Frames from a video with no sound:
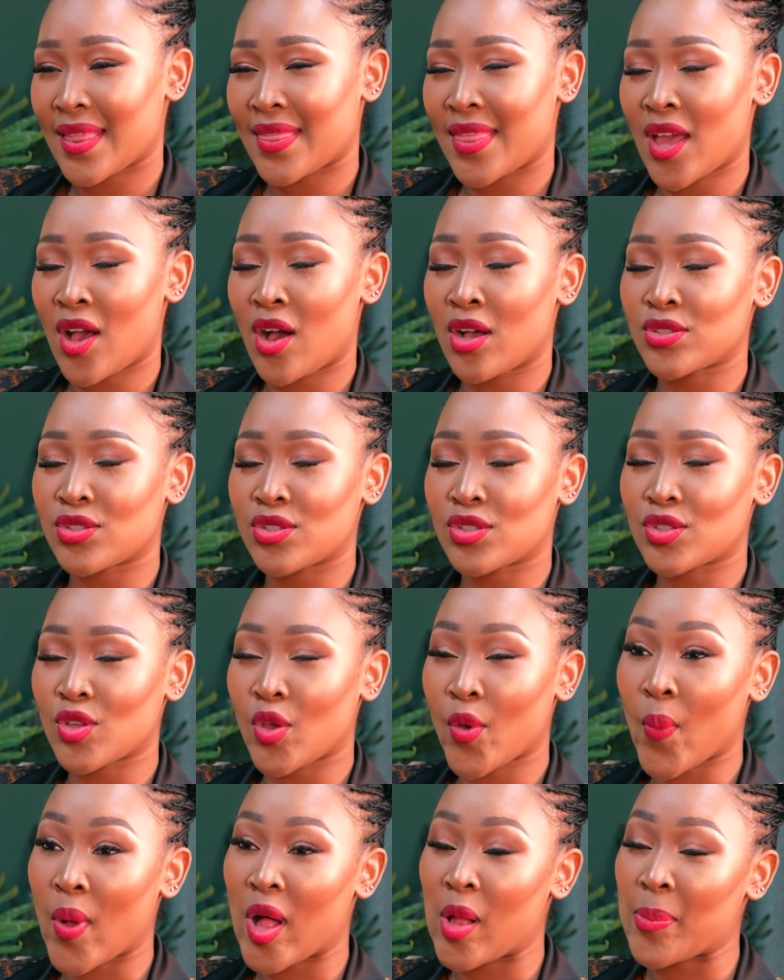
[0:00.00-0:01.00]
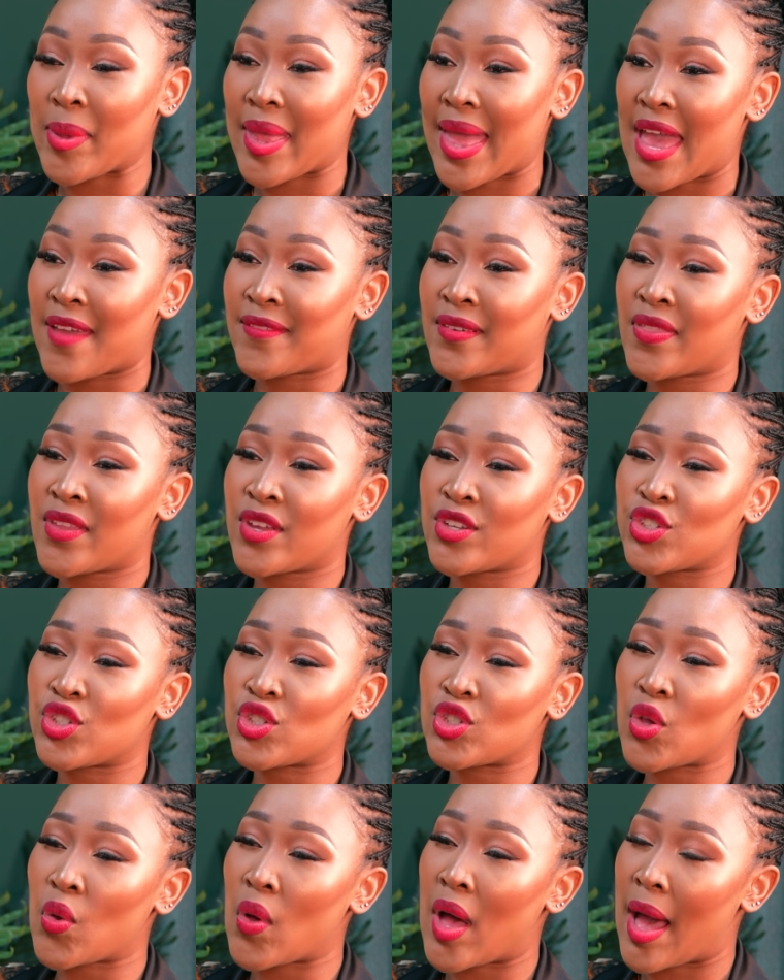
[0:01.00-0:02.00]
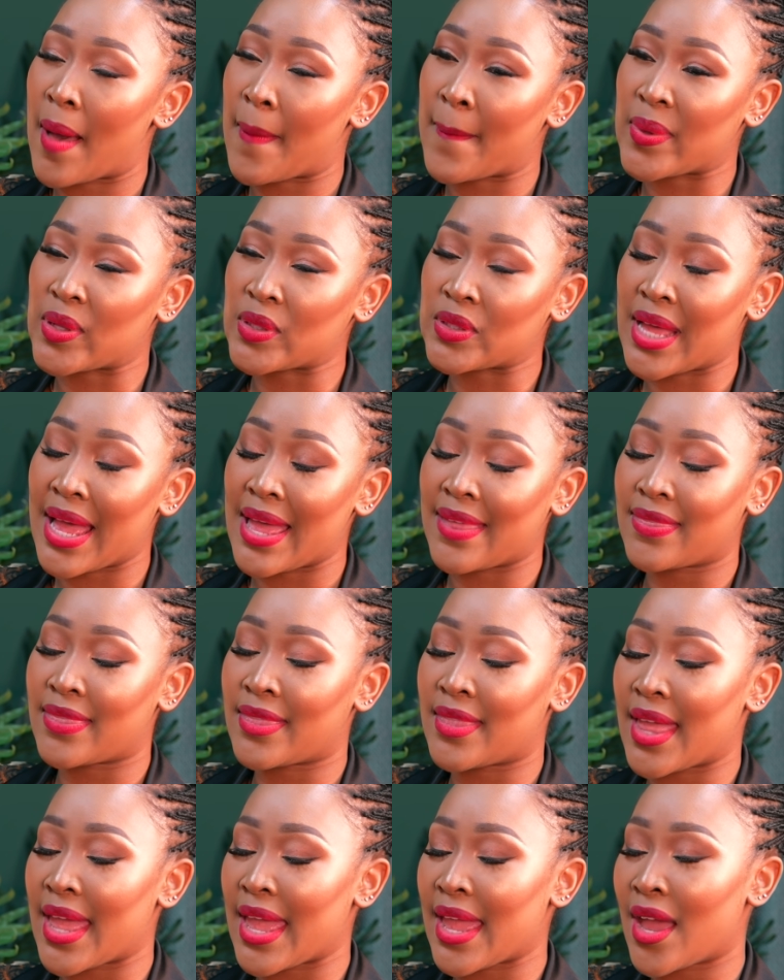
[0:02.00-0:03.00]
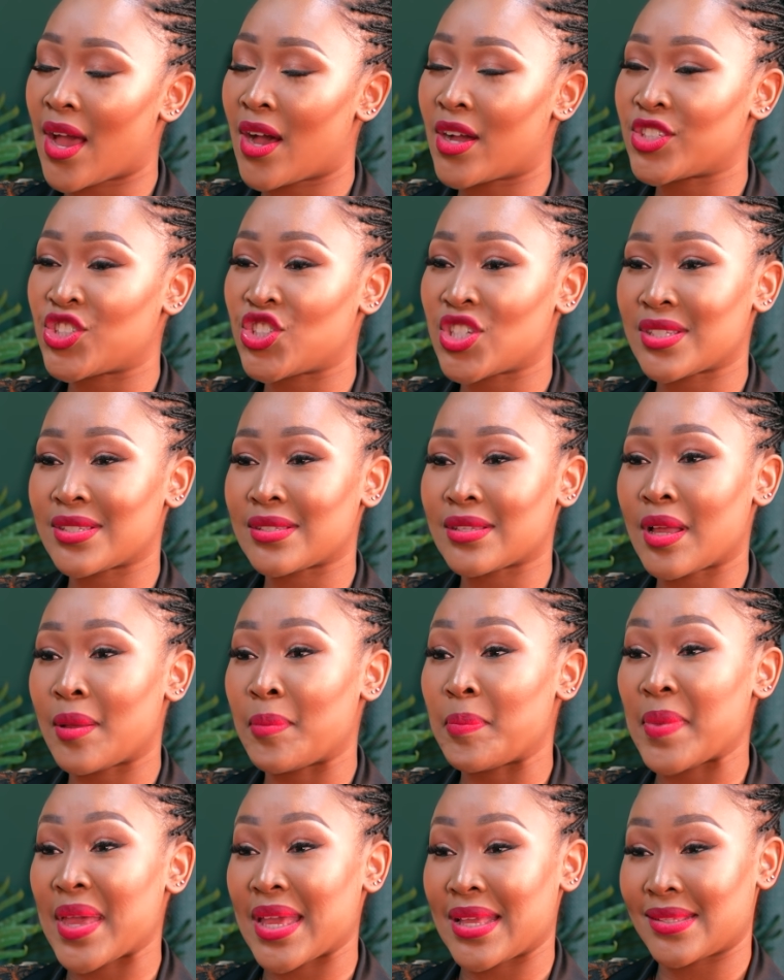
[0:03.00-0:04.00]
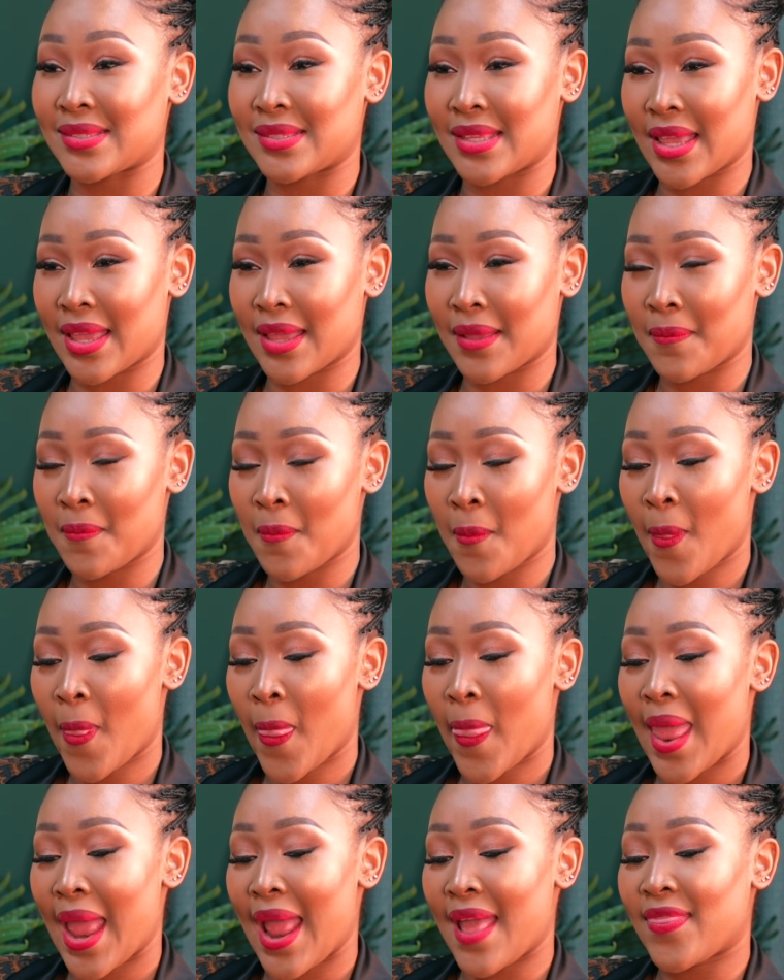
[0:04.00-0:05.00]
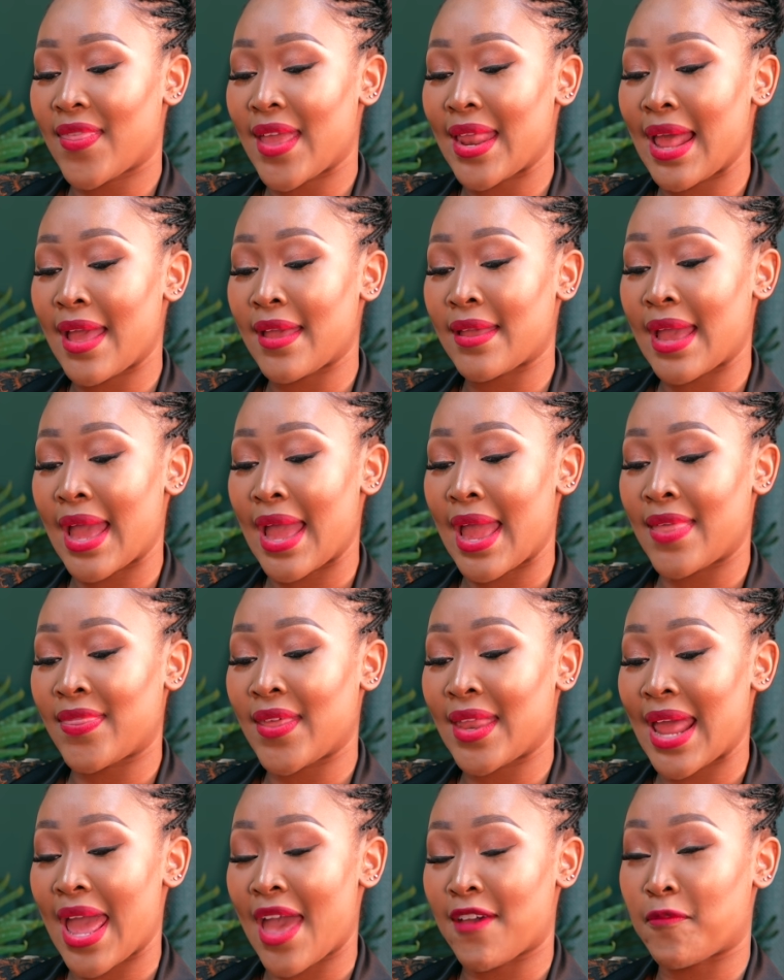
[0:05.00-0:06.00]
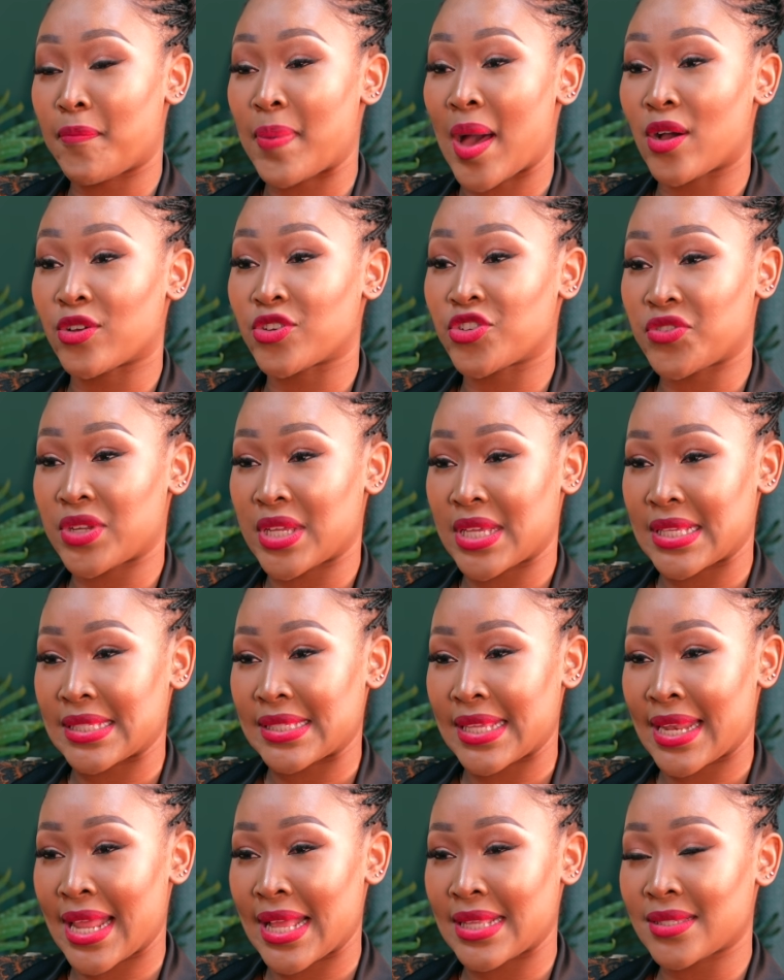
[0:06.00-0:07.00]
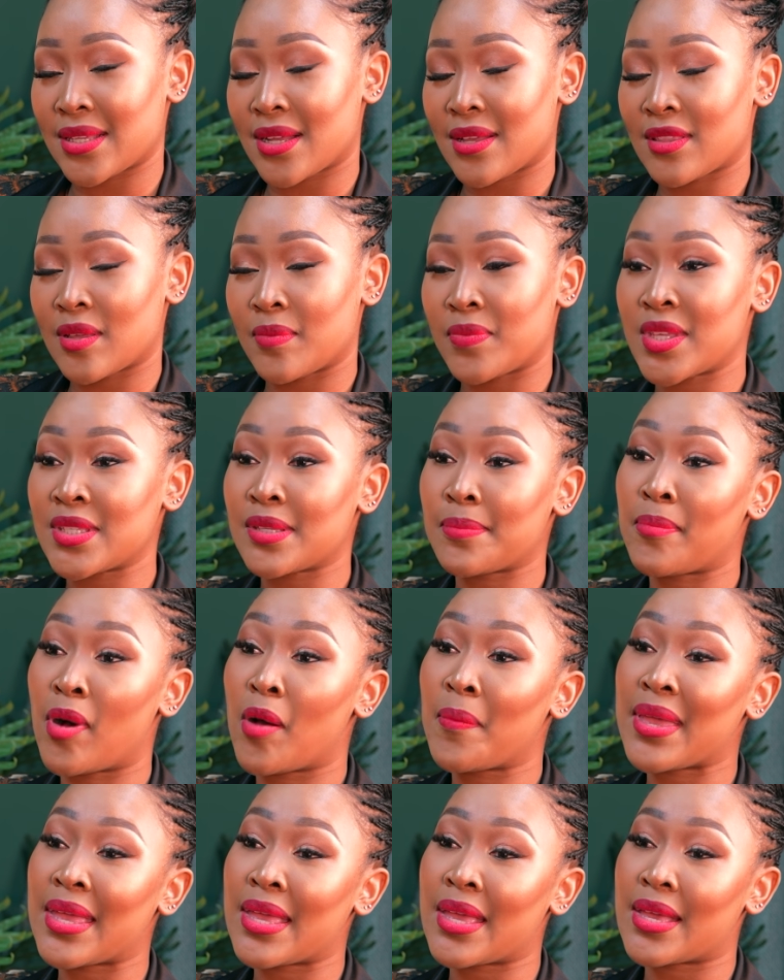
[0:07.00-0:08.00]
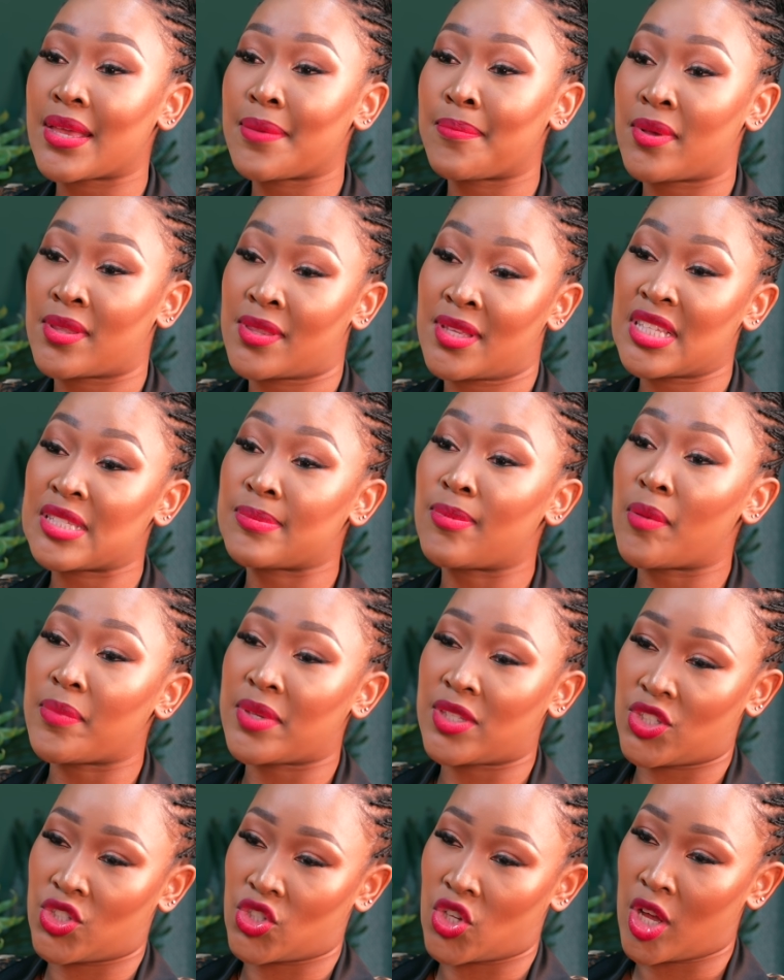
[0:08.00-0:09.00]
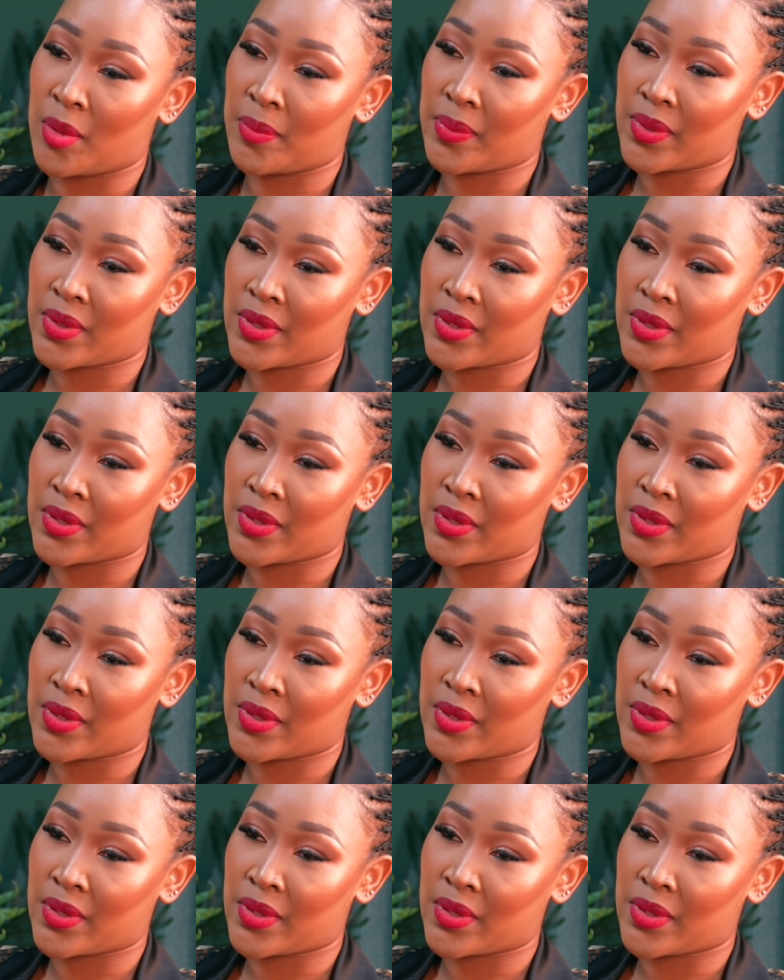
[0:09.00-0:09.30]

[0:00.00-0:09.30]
They are so well behaved and they're so humble and they are just amazing. And then I have boundaries and I tell them, this is mommy's job,